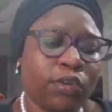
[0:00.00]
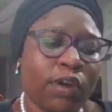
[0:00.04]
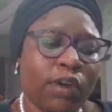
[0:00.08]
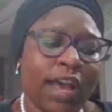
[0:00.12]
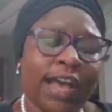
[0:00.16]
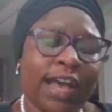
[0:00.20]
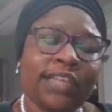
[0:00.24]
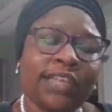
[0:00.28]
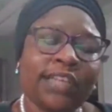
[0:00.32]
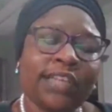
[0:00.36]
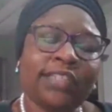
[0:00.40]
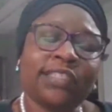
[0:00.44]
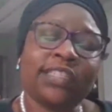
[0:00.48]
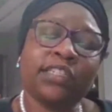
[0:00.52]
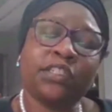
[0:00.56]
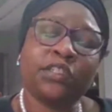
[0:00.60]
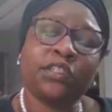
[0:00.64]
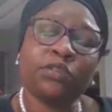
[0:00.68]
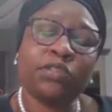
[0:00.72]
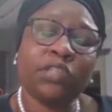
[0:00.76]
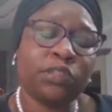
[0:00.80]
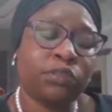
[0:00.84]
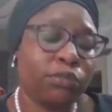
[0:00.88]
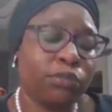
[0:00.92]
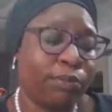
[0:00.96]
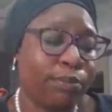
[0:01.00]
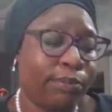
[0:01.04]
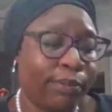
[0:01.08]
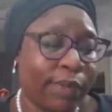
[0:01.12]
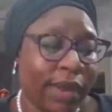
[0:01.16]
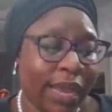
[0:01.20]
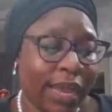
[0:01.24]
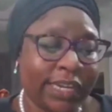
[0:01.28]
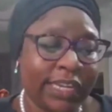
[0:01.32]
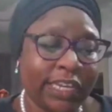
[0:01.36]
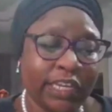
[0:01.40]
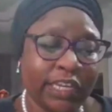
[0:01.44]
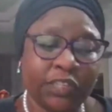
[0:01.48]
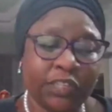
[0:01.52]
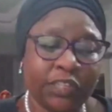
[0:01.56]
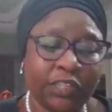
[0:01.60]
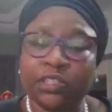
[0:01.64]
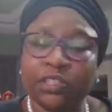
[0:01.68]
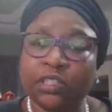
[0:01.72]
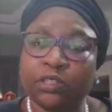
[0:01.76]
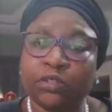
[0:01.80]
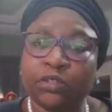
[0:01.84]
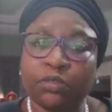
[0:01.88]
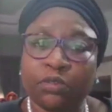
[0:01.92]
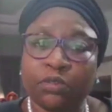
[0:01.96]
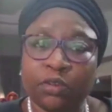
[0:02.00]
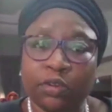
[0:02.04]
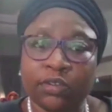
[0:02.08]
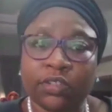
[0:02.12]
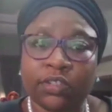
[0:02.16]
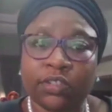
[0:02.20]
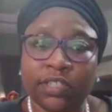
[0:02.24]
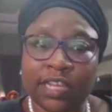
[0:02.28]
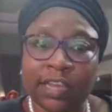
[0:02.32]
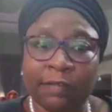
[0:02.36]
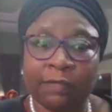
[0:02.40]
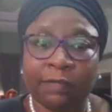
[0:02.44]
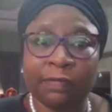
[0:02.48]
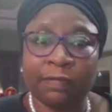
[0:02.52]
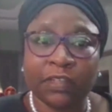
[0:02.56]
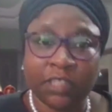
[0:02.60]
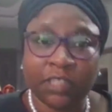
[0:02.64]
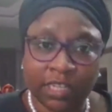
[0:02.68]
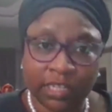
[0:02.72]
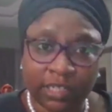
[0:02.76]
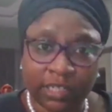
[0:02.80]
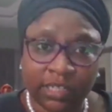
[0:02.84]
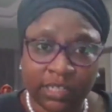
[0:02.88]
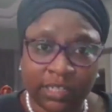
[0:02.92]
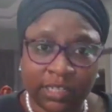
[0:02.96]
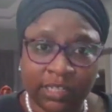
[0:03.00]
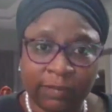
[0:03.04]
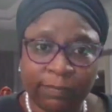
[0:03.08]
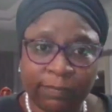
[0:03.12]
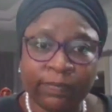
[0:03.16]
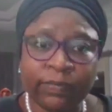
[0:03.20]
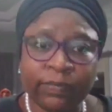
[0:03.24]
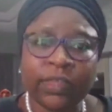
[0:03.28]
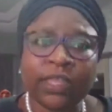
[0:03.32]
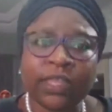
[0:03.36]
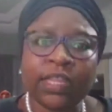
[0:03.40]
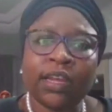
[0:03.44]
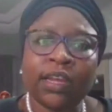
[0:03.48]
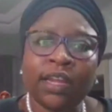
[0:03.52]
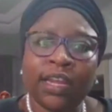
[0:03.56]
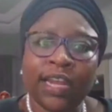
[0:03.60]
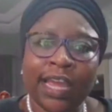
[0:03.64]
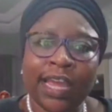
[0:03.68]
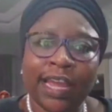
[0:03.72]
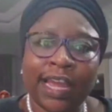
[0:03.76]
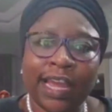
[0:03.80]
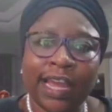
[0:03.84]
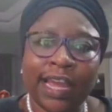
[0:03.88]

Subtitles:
A trustee also has the duty to manage the trust efficiently.